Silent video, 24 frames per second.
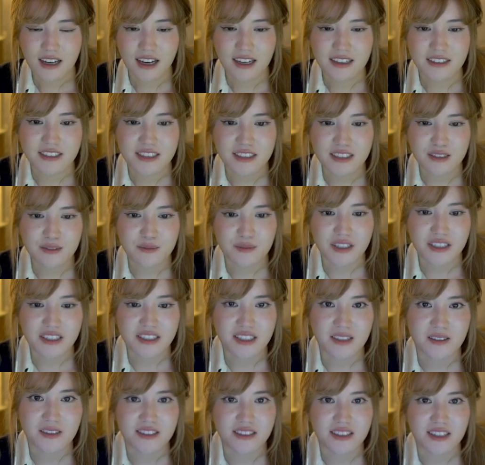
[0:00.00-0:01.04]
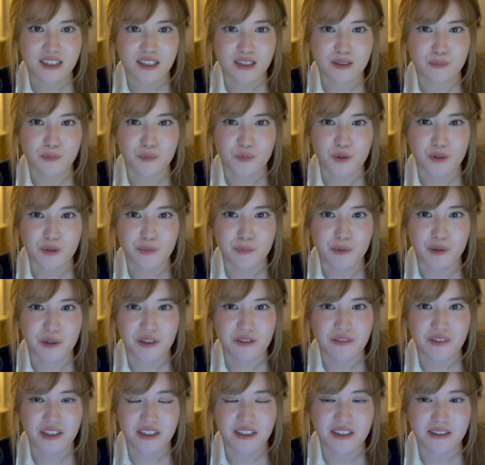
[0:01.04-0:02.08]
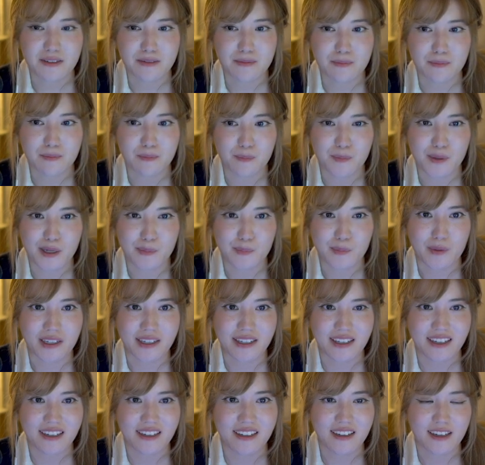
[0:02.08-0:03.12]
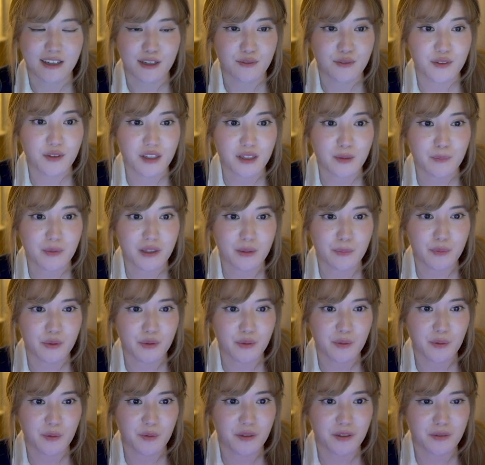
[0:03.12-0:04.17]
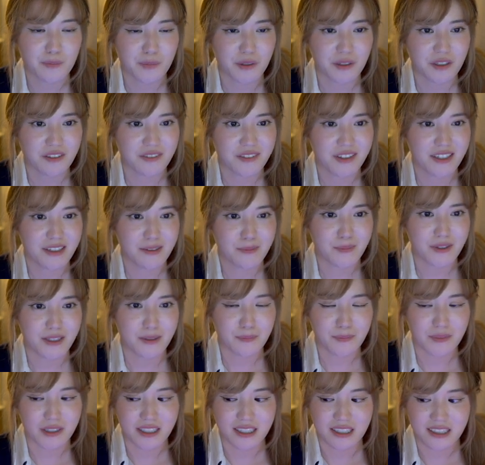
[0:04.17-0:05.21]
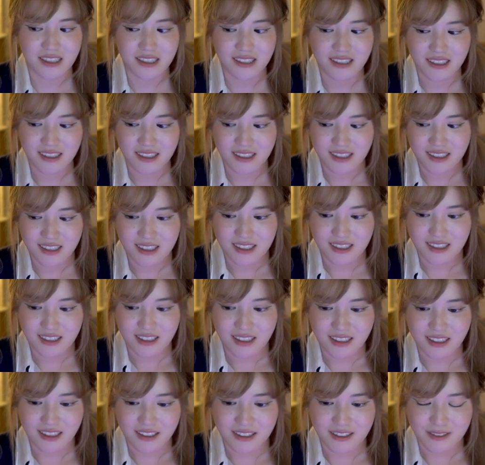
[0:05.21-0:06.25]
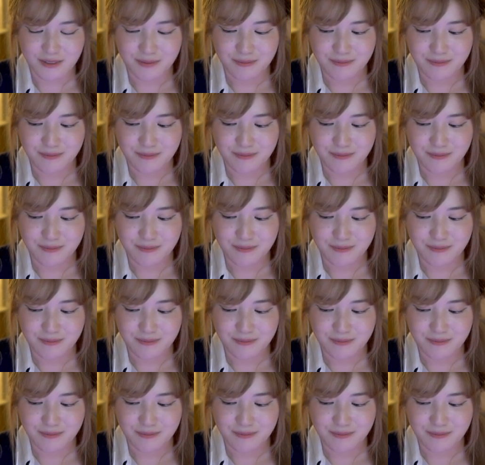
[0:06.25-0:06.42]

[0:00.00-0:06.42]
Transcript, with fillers: I just wish I was like more motivated by money. I feel like people who are motivated by money, like,